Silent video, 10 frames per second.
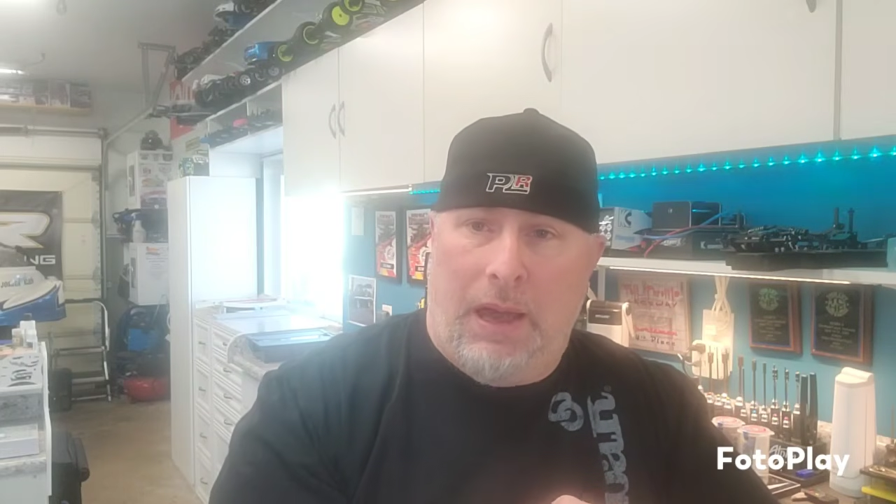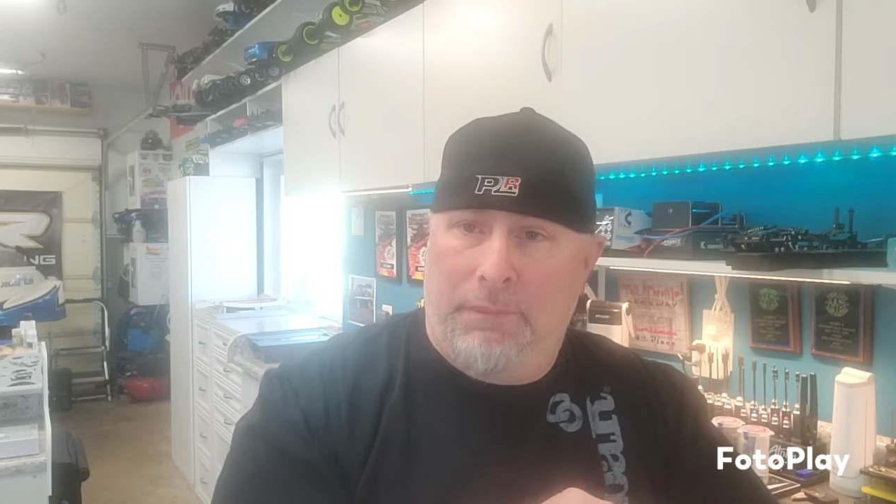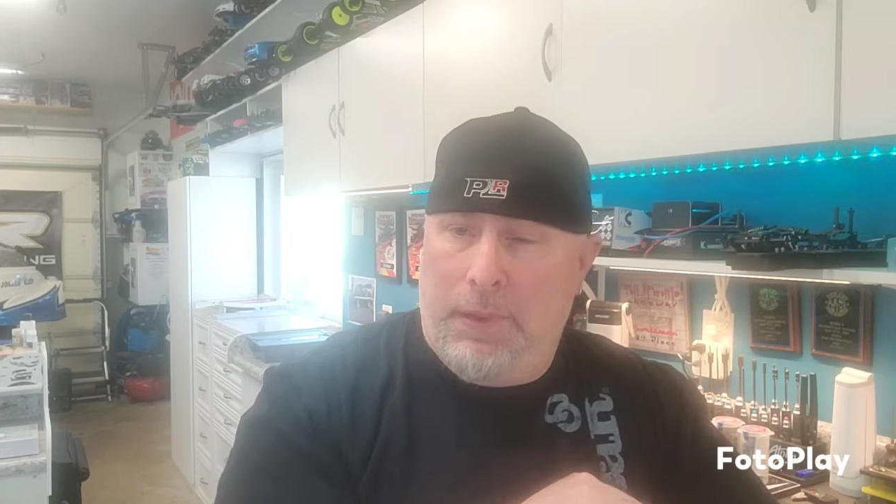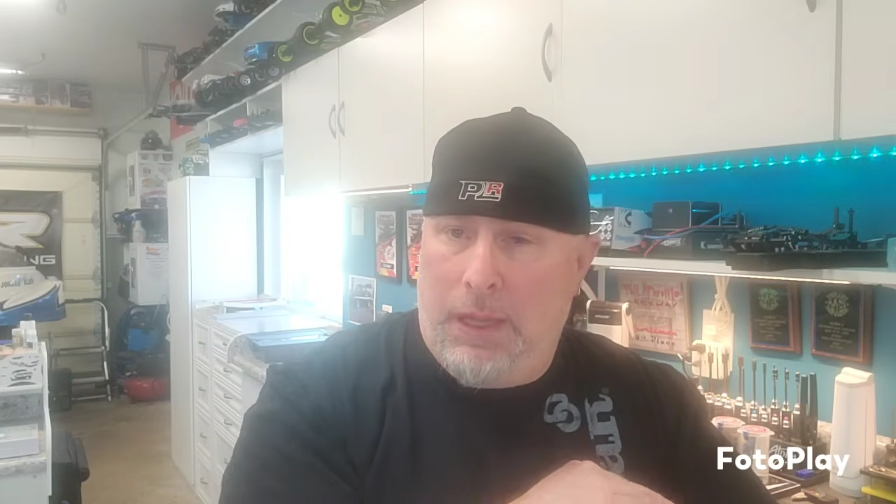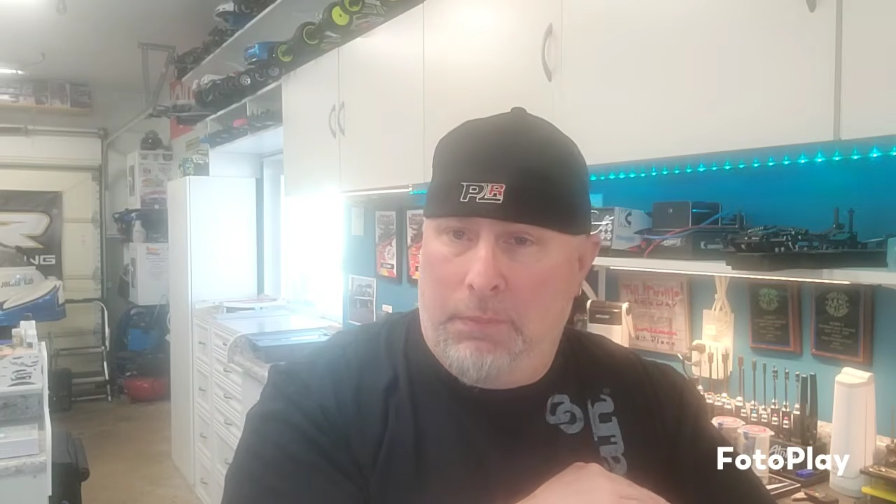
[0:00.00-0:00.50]

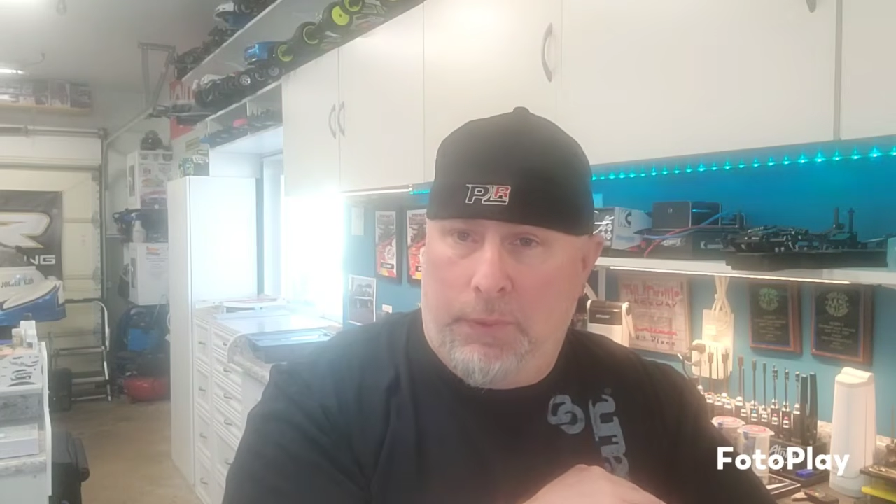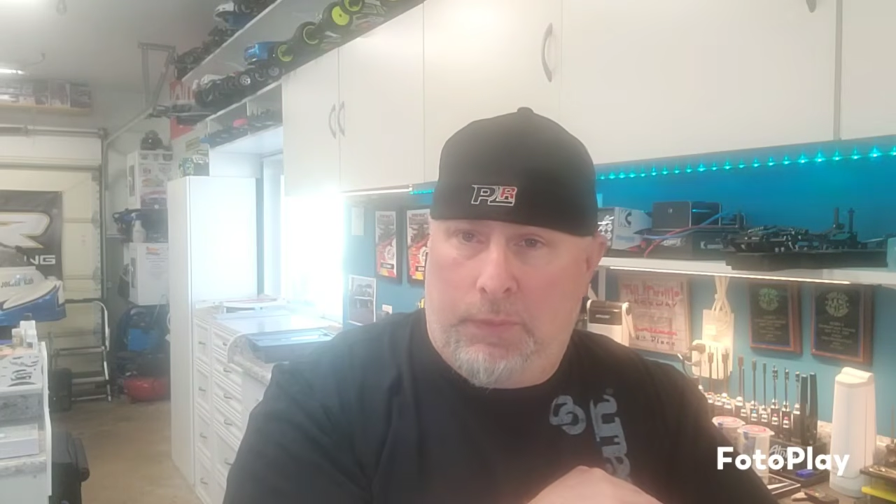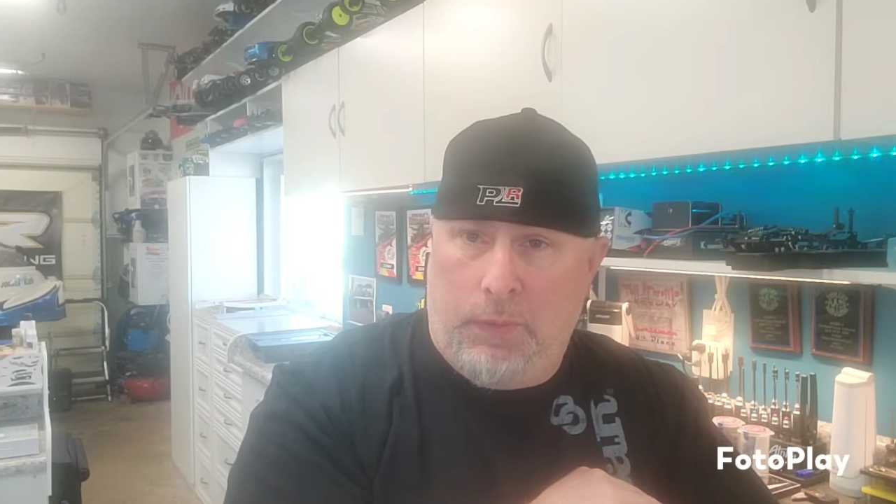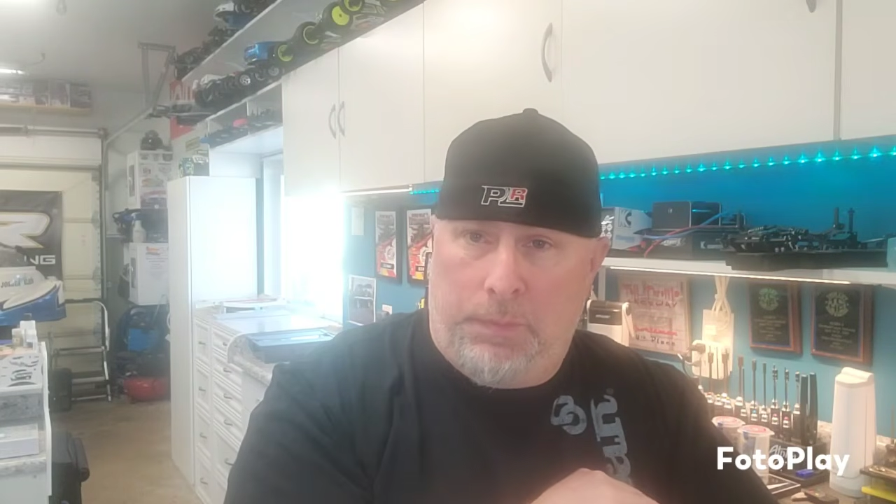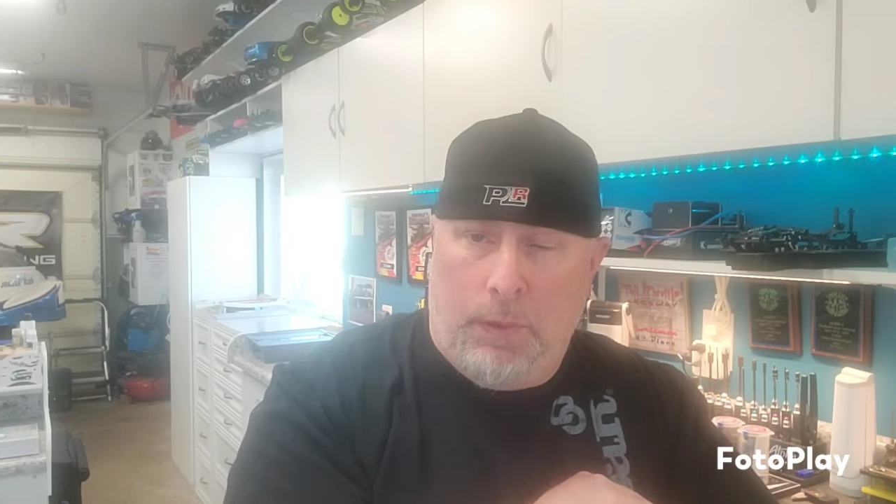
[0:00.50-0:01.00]
I've been able
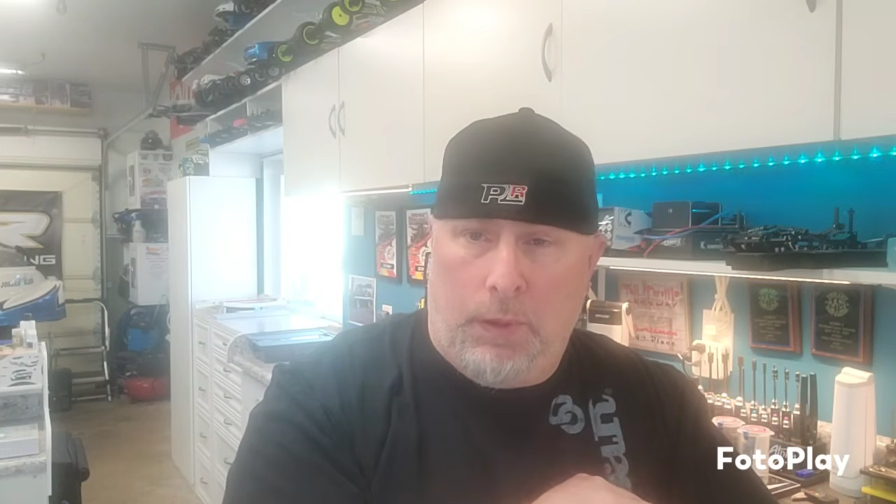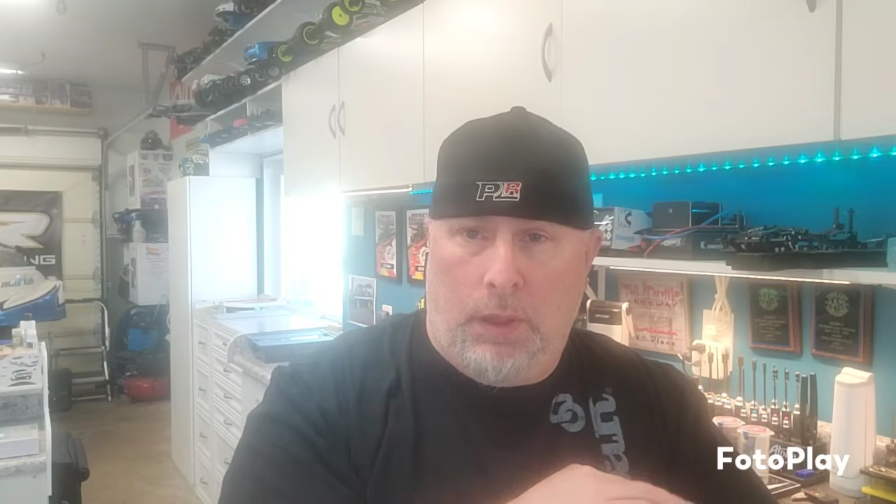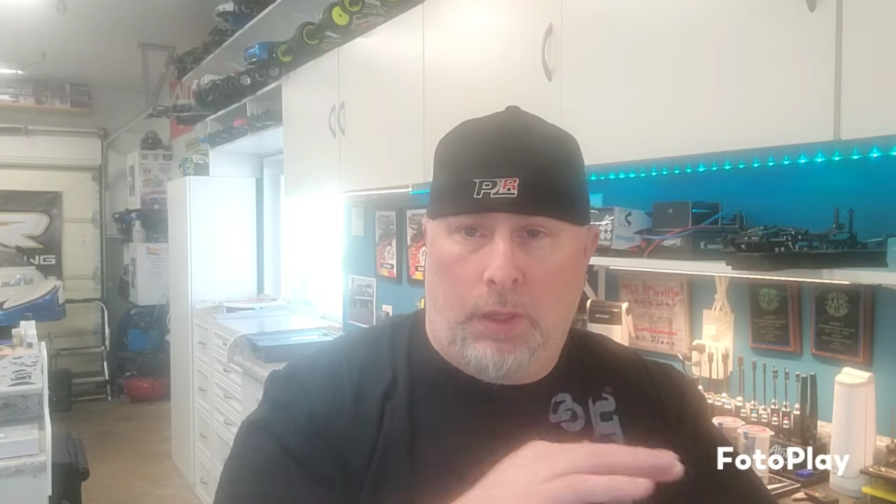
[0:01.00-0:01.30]
to put